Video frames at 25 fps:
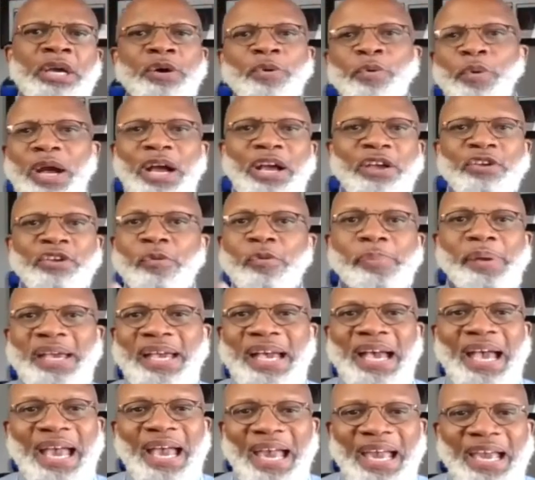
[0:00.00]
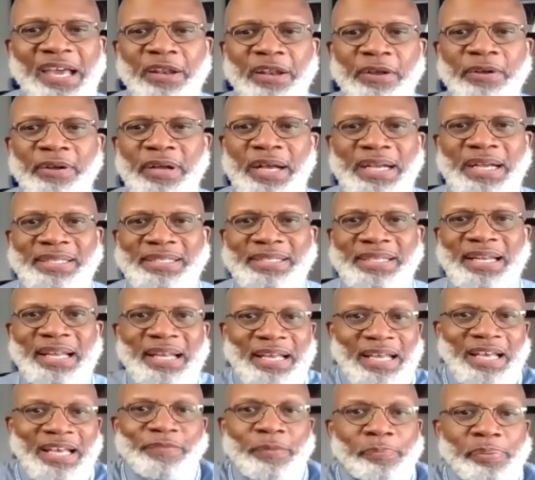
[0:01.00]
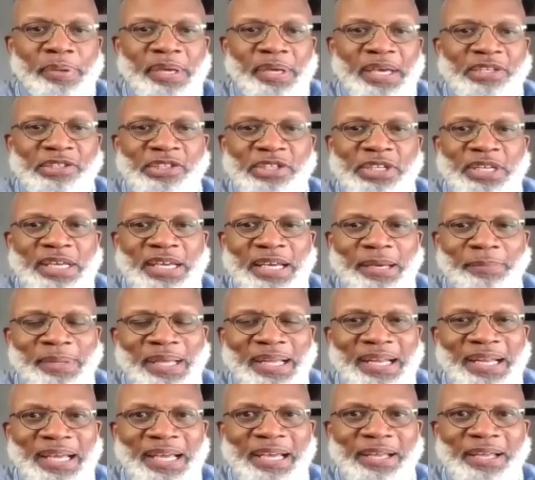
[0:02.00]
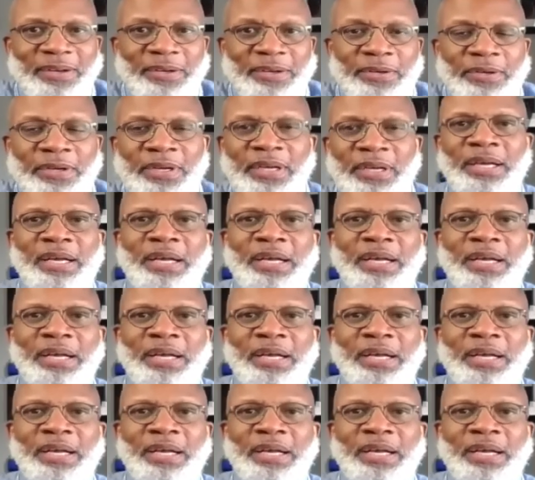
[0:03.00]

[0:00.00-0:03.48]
why are you being a hater i said i have a phd i'm not a hater